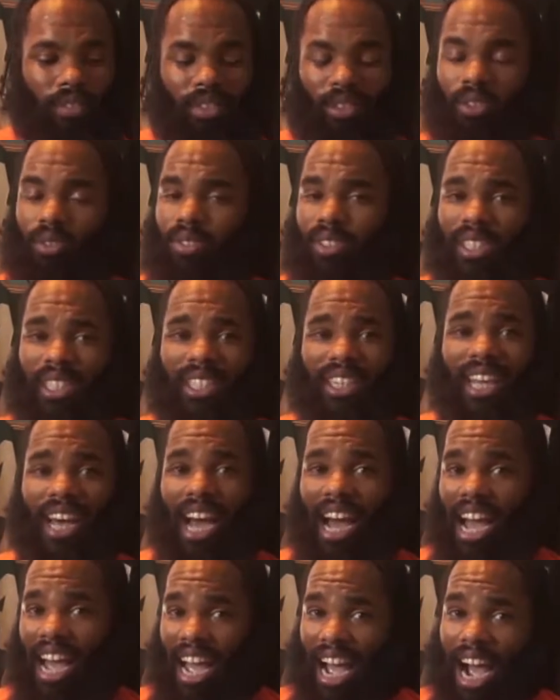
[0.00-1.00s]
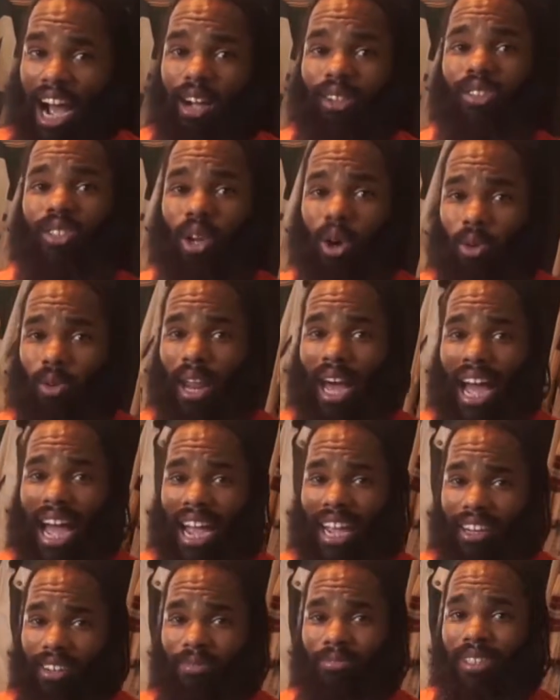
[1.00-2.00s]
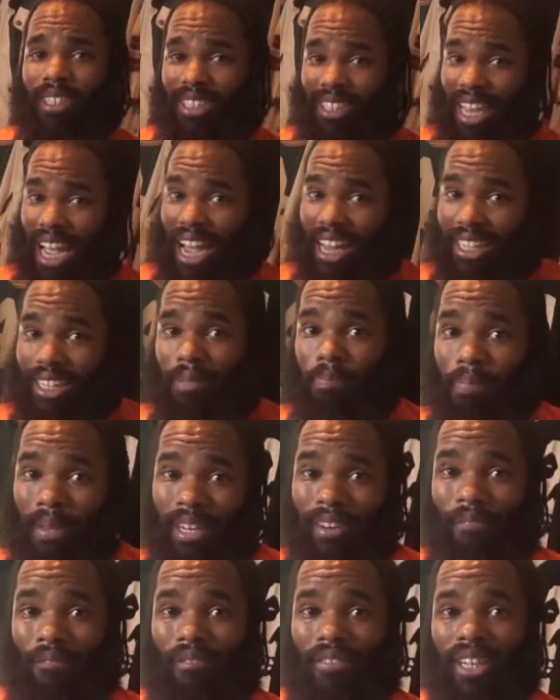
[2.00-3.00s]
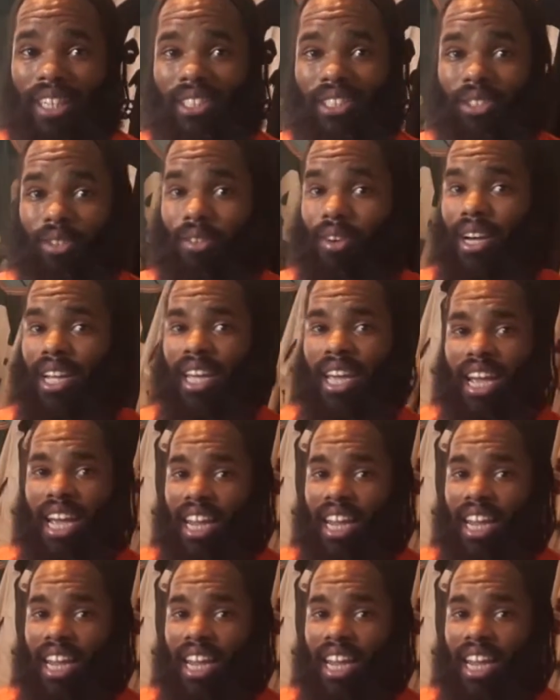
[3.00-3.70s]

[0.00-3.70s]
using household items is highly beneficial.